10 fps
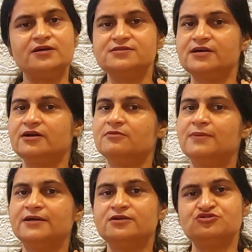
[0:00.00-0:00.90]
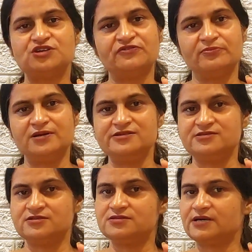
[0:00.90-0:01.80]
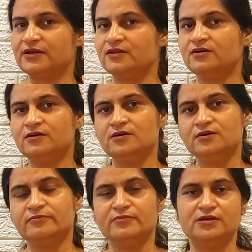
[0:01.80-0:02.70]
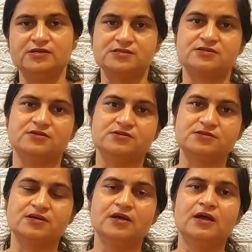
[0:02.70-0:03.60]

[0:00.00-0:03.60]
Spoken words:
it is headed by the Chief Ministers and the Ministers.